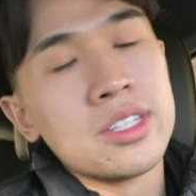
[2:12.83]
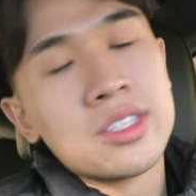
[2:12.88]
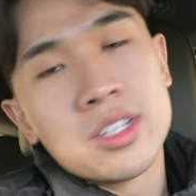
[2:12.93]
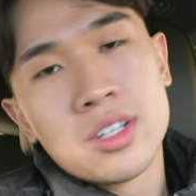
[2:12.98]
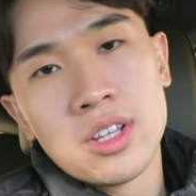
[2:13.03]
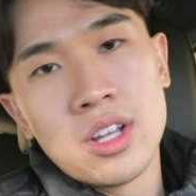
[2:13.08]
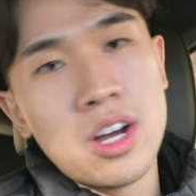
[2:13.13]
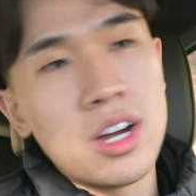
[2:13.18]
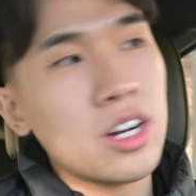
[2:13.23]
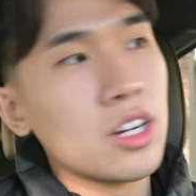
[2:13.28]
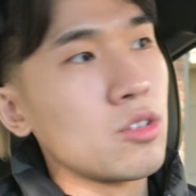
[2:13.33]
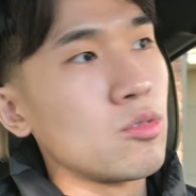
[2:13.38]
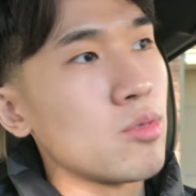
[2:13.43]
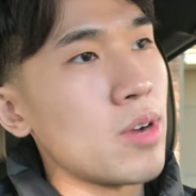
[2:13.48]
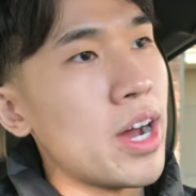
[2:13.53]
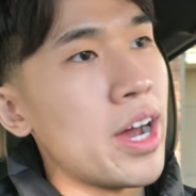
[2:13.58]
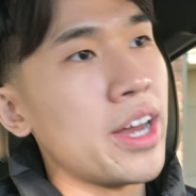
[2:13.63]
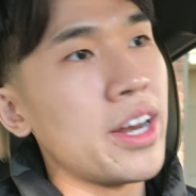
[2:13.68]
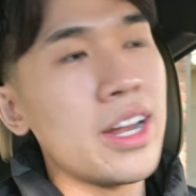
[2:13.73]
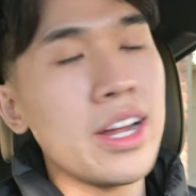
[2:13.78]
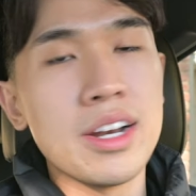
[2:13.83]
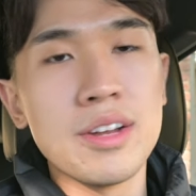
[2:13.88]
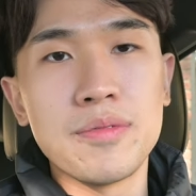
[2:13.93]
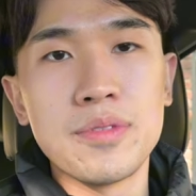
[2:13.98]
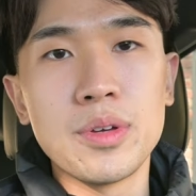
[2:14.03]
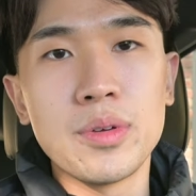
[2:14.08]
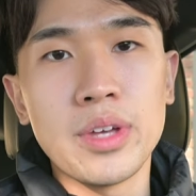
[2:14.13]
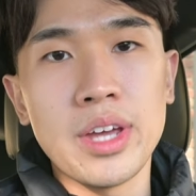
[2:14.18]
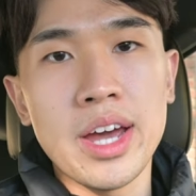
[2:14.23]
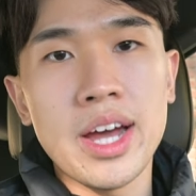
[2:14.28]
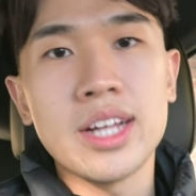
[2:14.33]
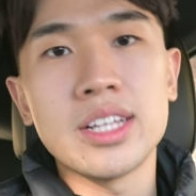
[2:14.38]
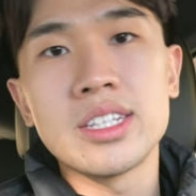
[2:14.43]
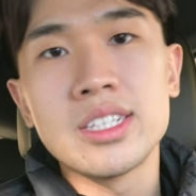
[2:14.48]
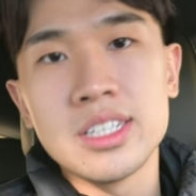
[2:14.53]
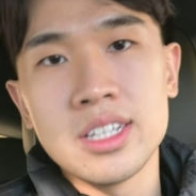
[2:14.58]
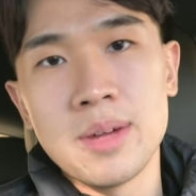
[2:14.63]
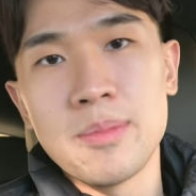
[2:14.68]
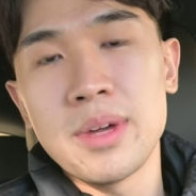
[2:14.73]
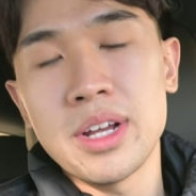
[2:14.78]
It's a lot of grind. And if you can't
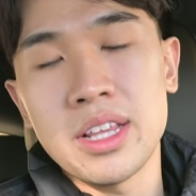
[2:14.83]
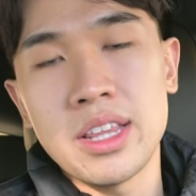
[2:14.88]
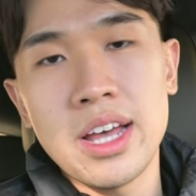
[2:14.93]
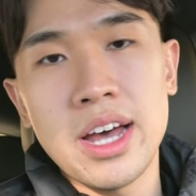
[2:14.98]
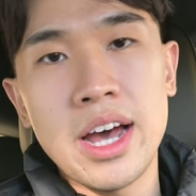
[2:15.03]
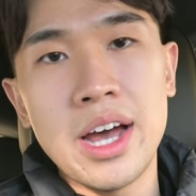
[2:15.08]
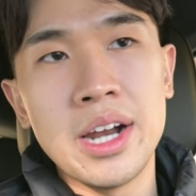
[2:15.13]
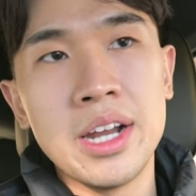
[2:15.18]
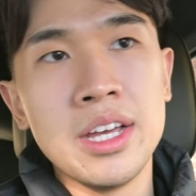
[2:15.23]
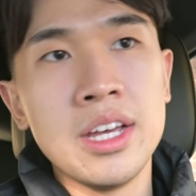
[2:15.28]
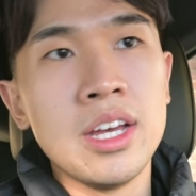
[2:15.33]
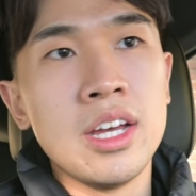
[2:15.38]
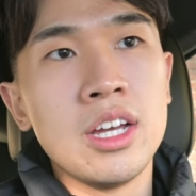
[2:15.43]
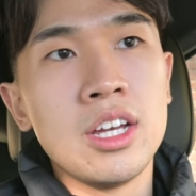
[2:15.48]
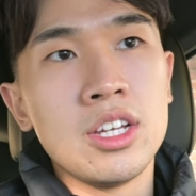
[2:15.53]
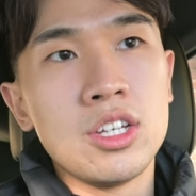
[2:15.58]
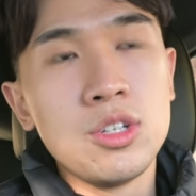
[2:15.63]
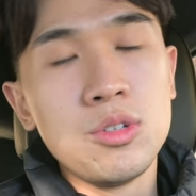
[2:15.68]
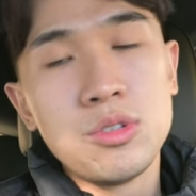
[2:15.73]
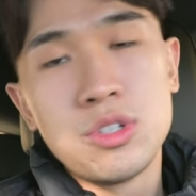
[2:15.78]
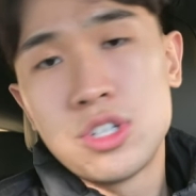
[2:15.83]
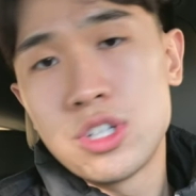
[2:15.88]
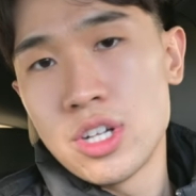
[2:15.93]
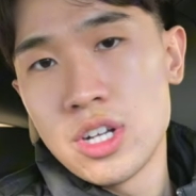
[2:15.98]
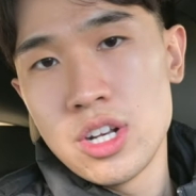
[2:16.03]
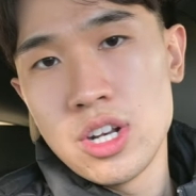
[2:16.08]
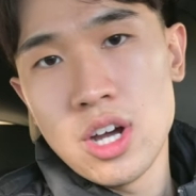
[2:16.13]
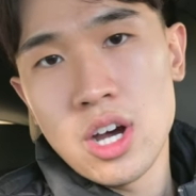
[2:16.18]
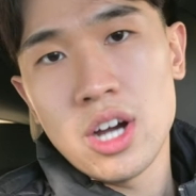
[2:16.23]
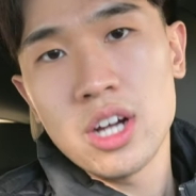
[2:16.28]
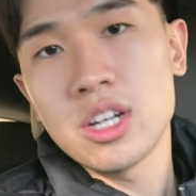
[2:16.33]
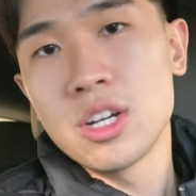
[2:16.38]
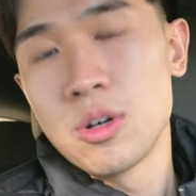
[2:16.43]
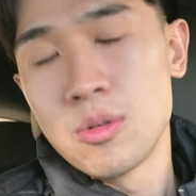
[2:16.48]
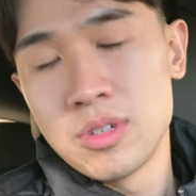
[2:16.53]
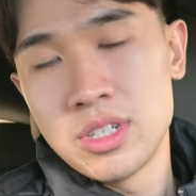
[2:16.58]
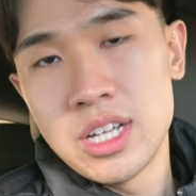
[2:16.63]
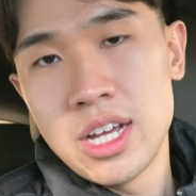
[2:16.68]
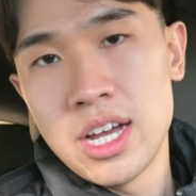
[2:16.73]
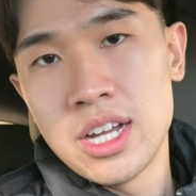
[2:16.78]
stomach that, you should not
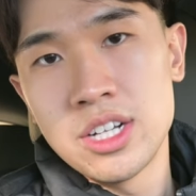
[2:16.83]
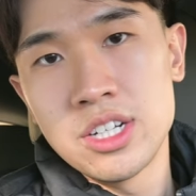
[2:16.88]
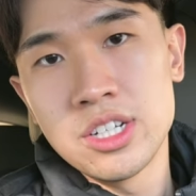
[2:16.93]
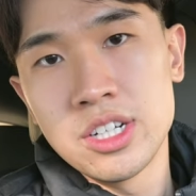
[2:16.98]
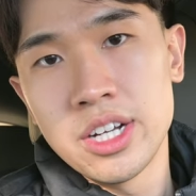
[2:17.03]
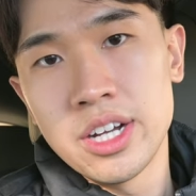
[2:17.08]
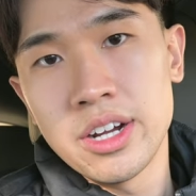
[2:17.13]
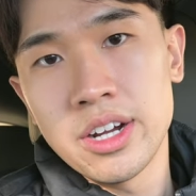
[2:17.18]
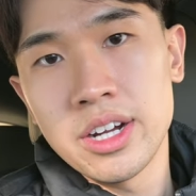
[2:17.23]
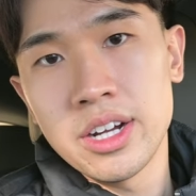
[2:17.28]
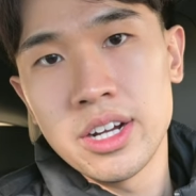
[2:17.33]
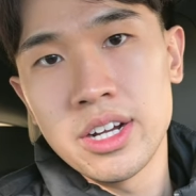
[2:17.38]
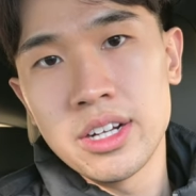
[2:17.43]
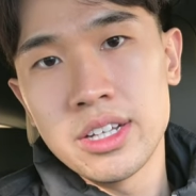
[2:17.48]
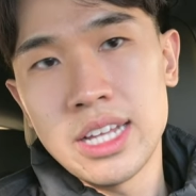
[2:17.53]
go into engineering.